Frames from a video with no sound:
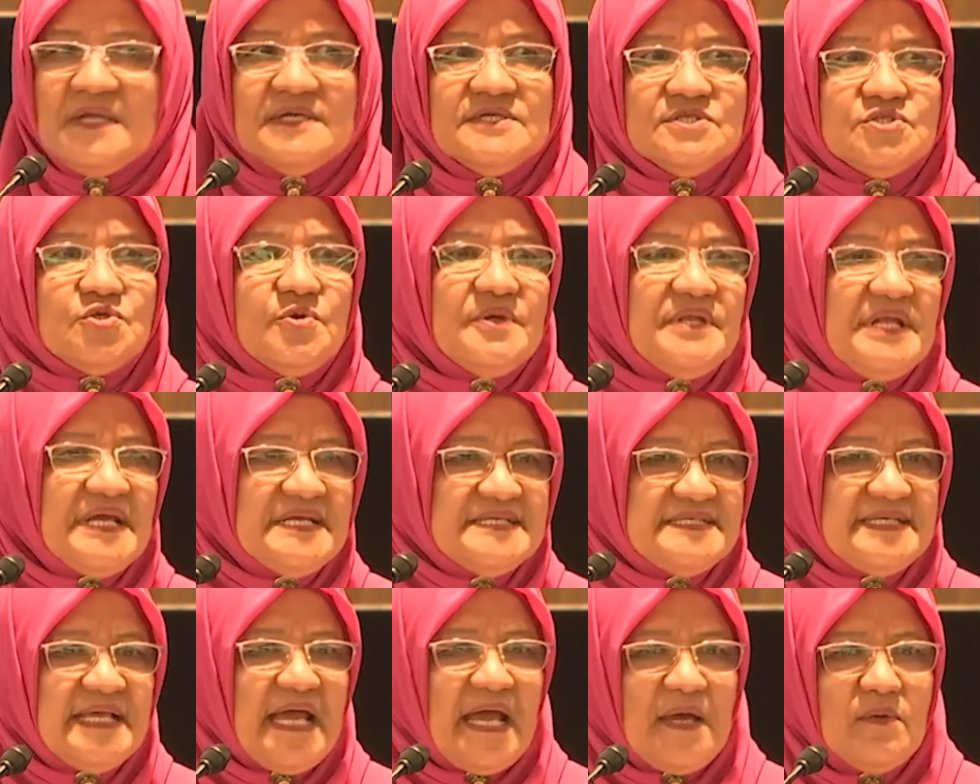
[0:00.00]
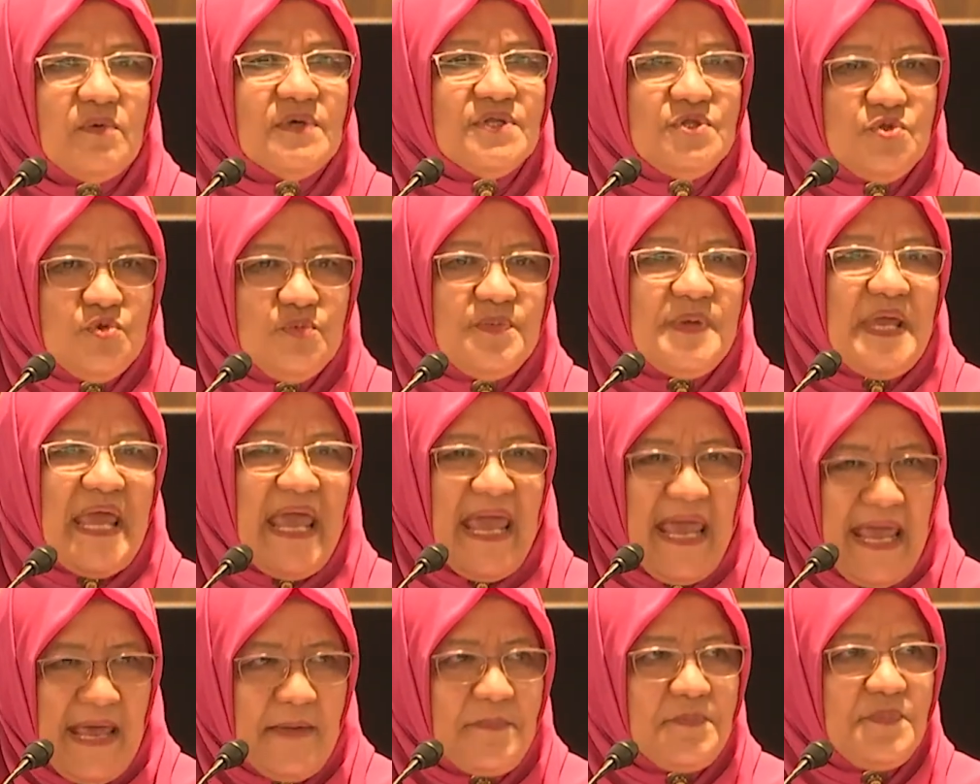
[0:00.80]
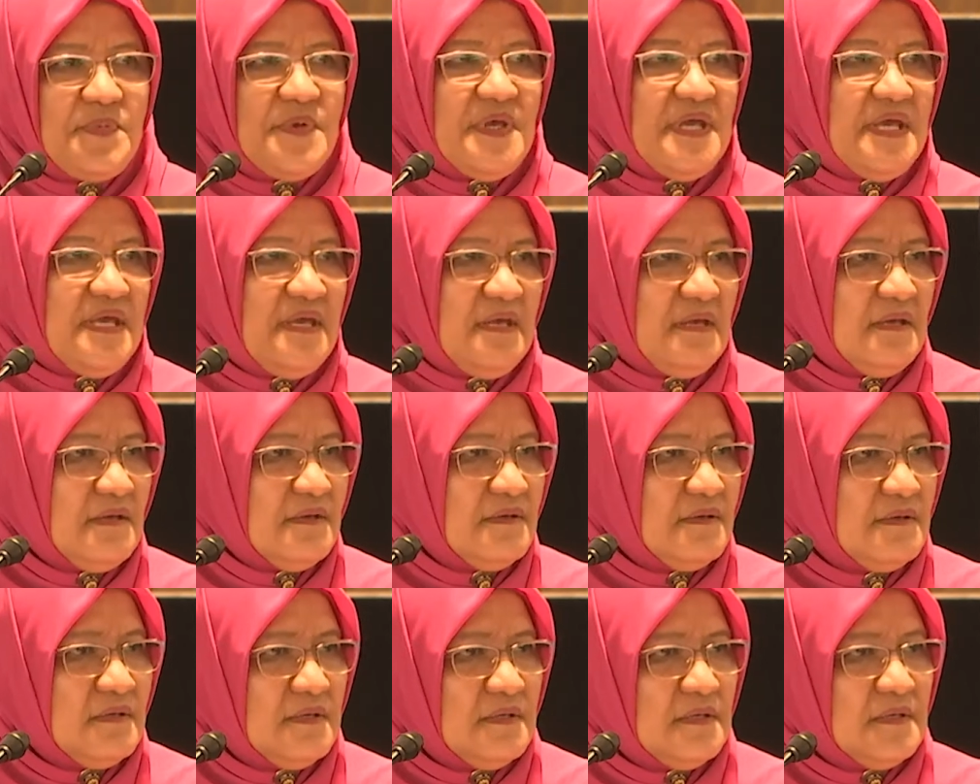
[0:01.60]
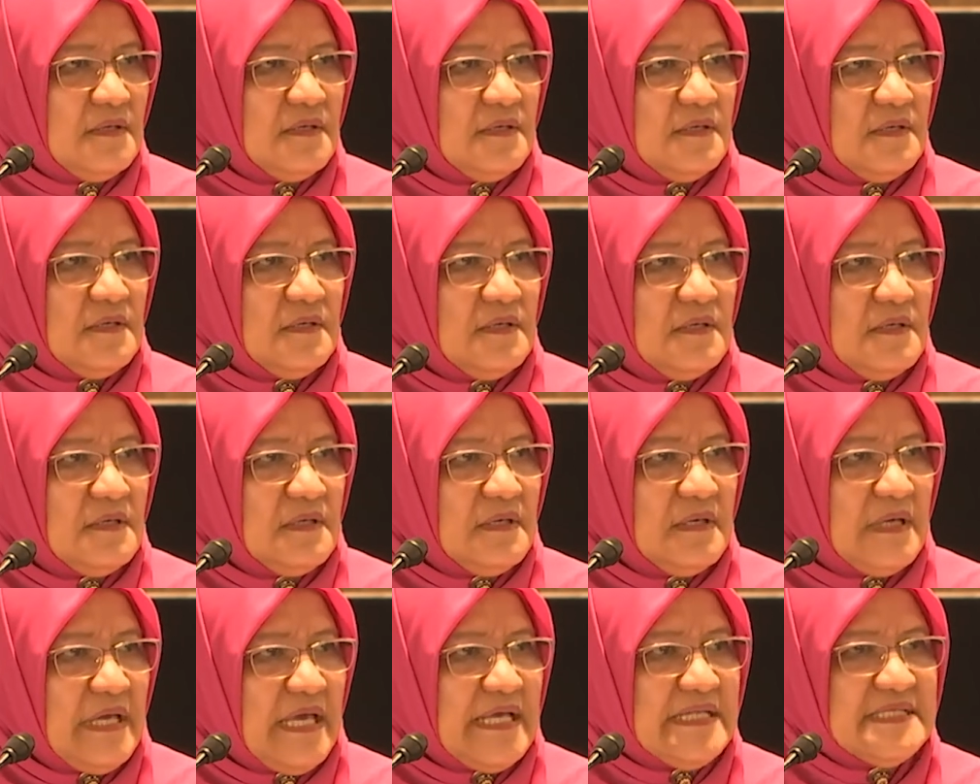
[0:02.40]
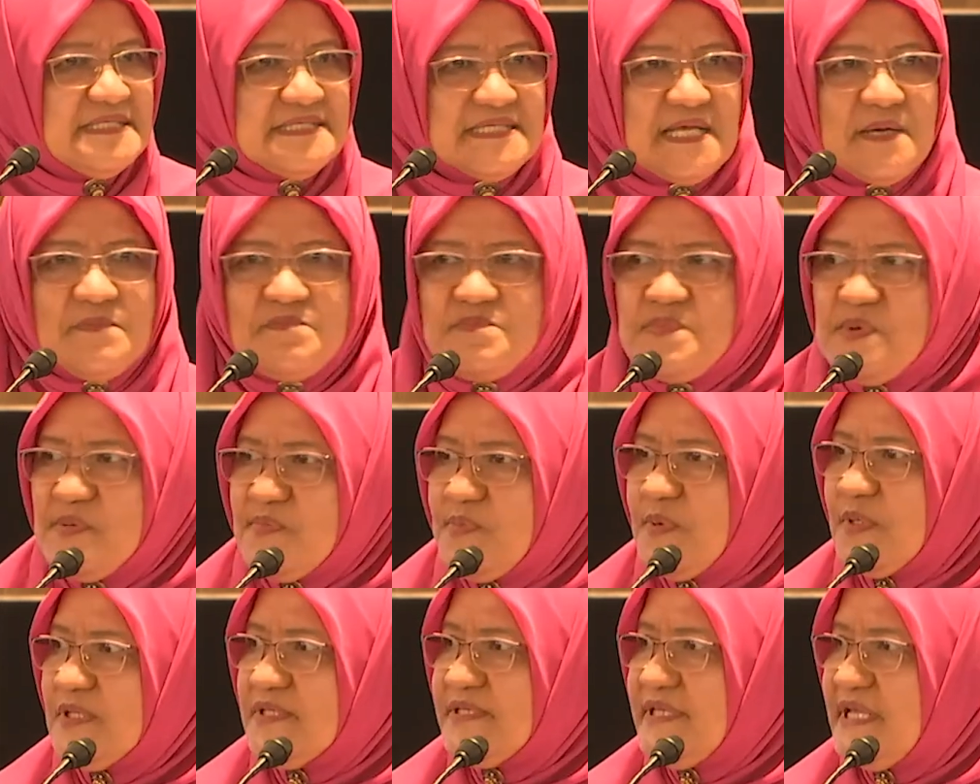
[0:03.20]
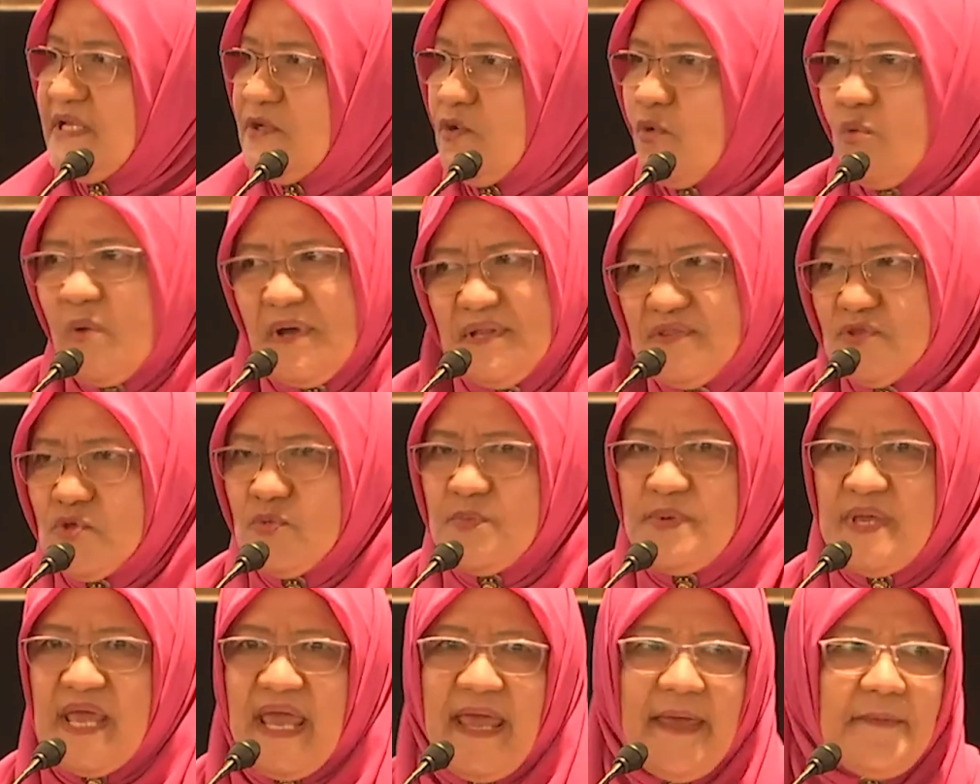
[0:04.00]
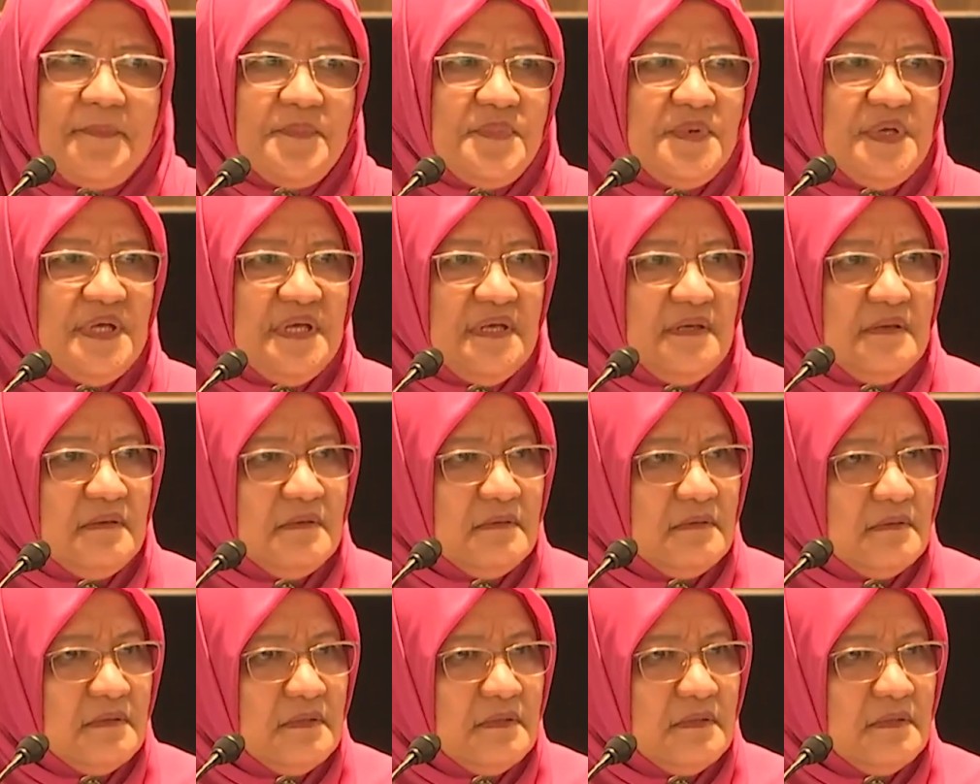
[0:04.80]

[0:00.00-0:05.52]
So when I say I want to be happy, and some people, they don't want to be happy.